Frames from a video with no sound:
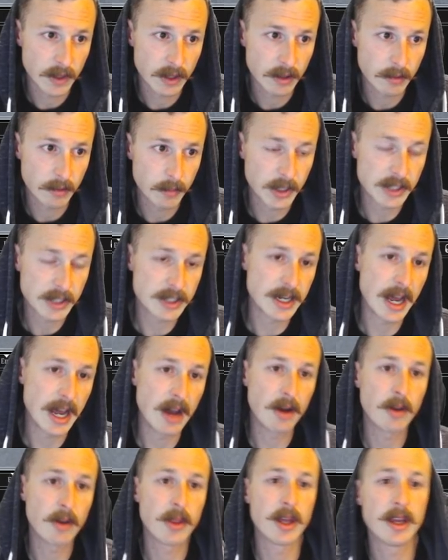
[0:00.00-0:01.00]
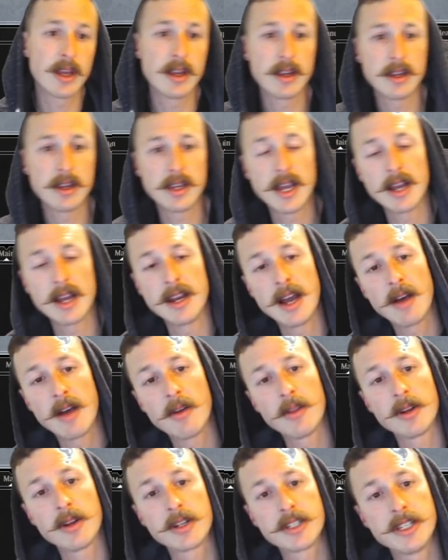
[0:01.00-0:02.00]
Because now now
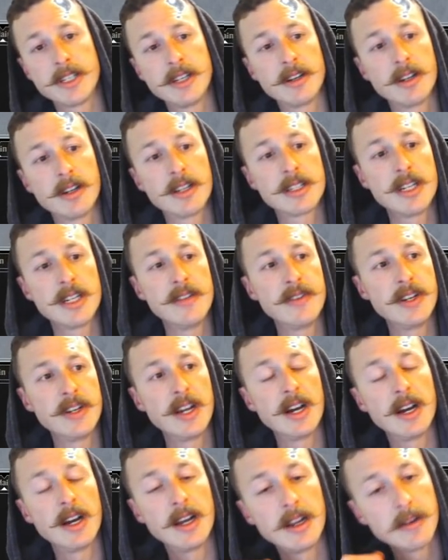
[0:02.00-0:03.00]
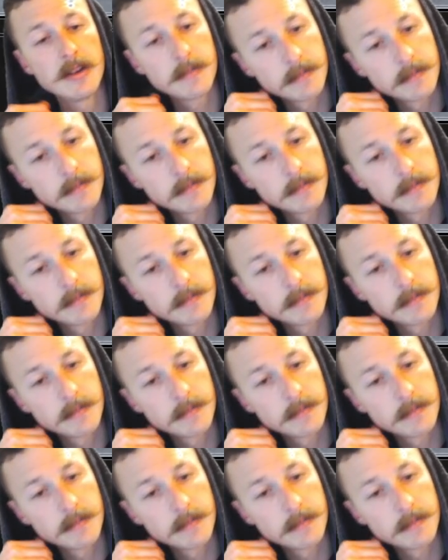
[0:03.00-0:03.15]
their Seeker doesn't even die.